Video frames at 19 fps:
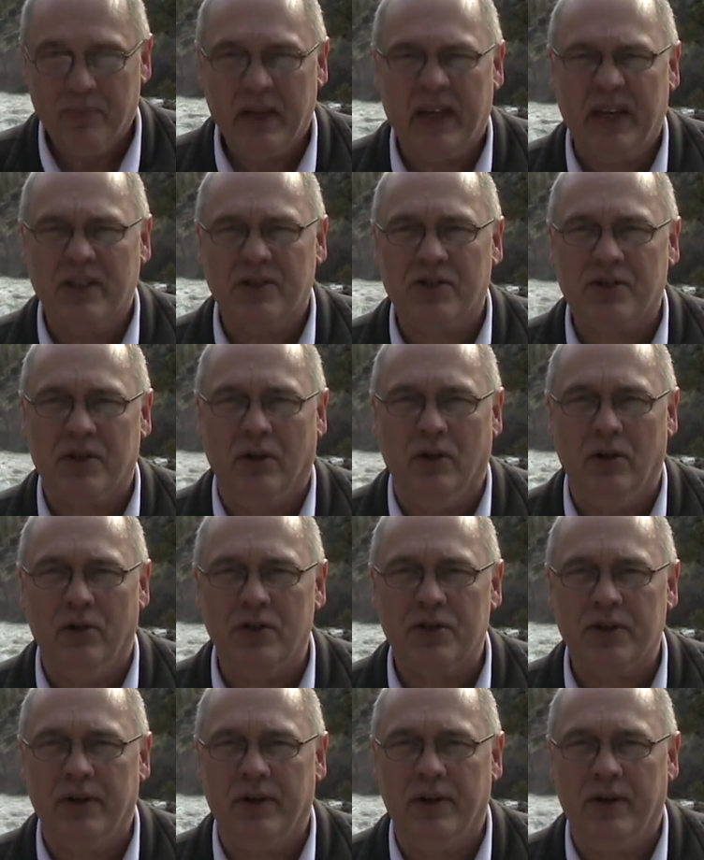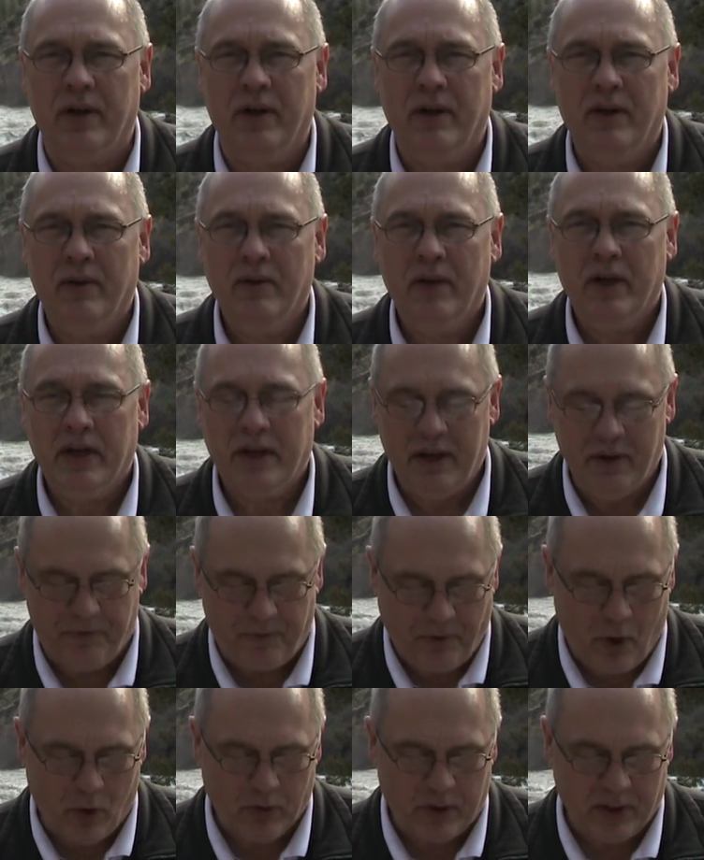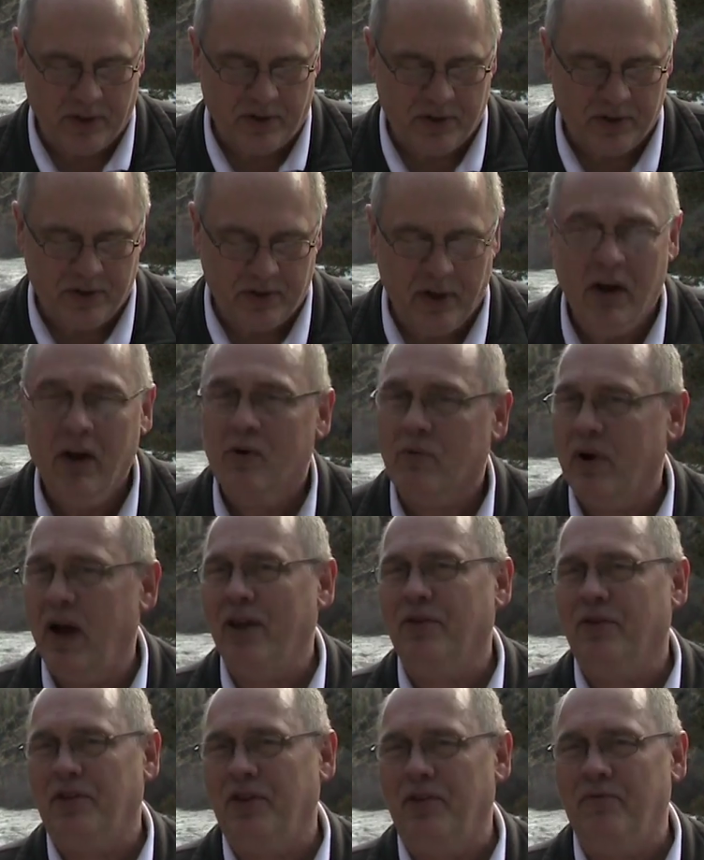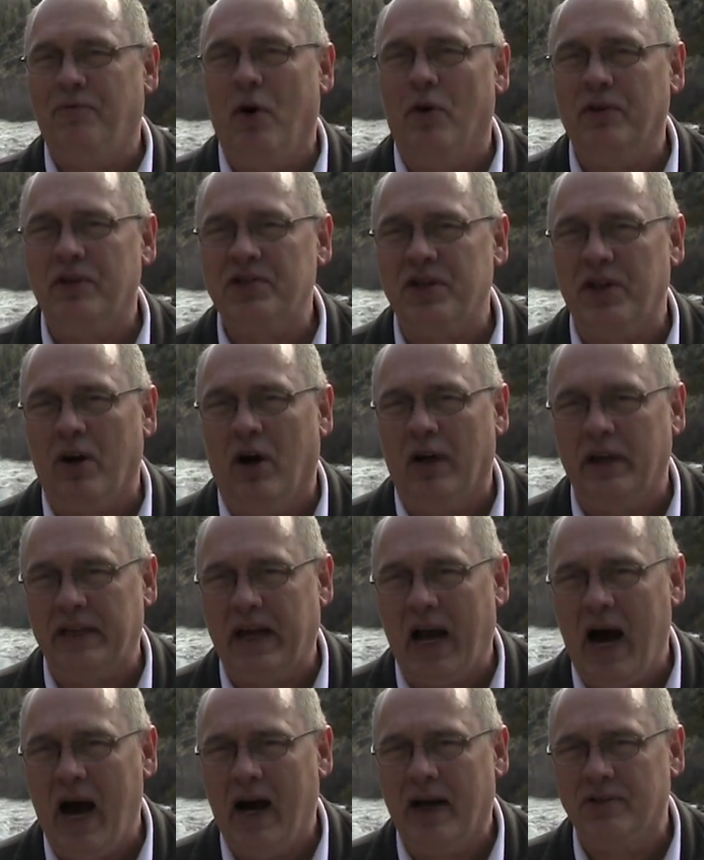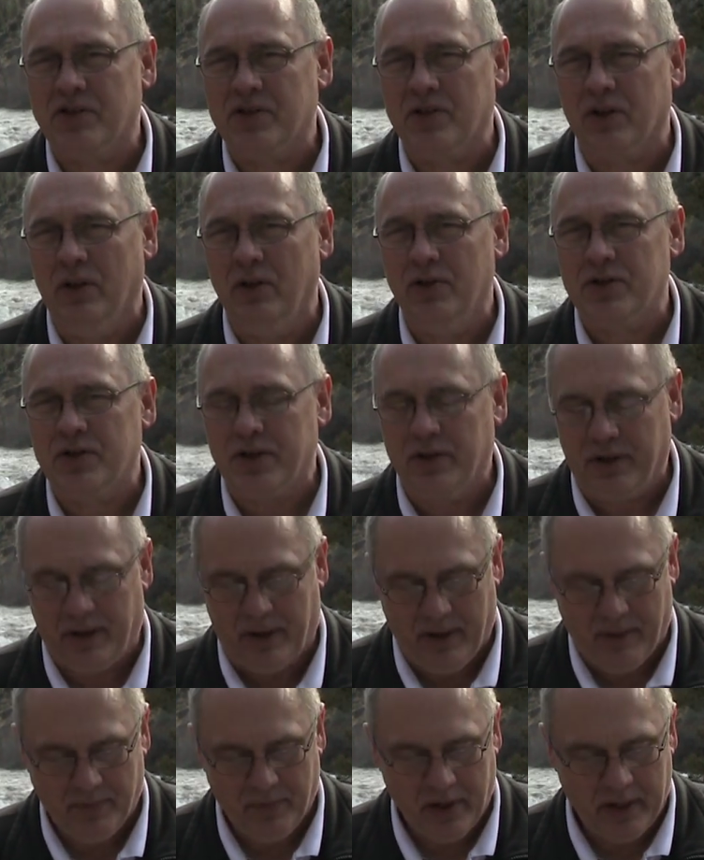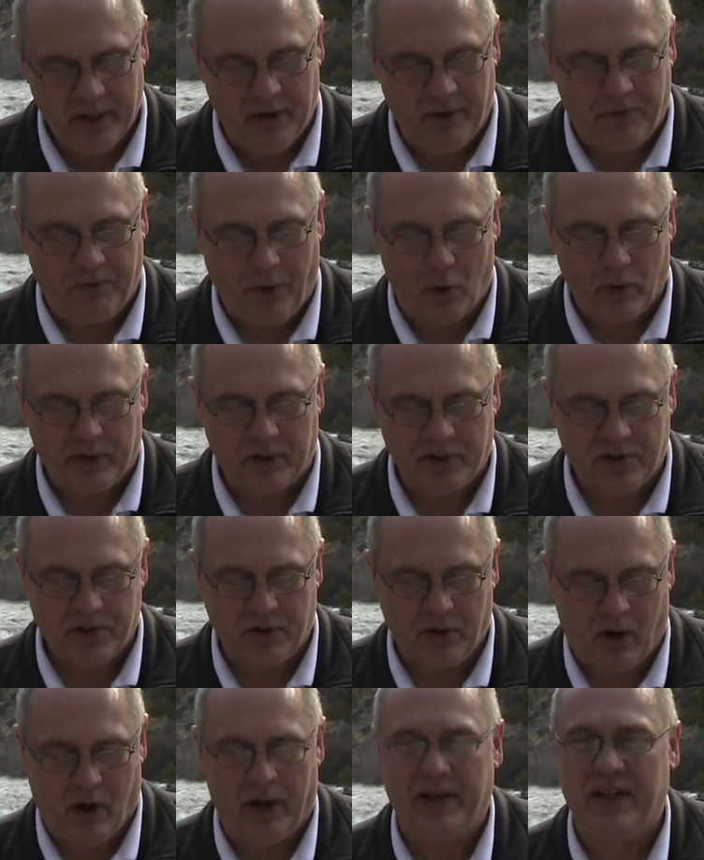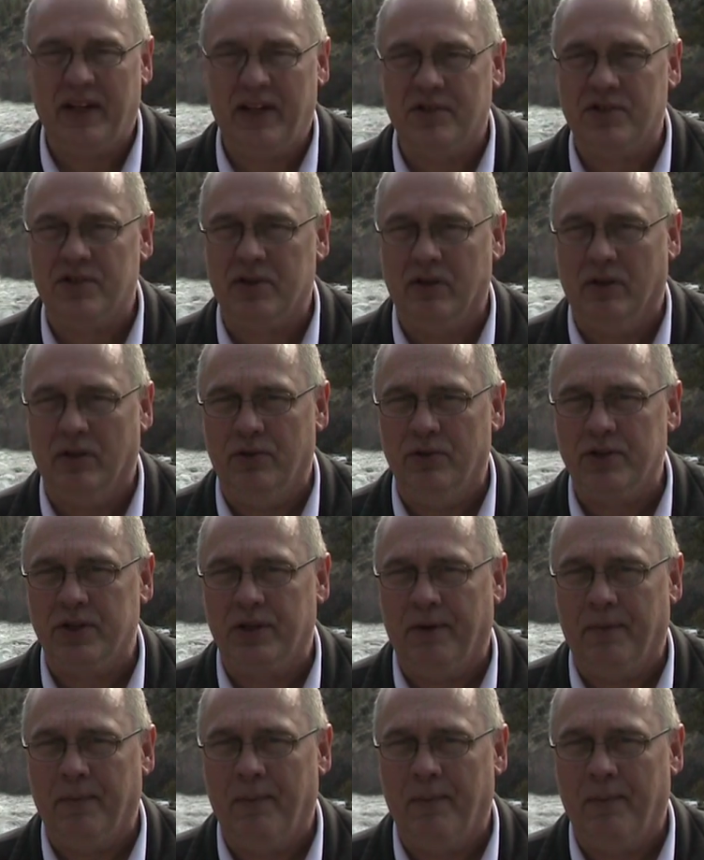his solution, he focused, rather than focusing on God's solution, he focused on his solution.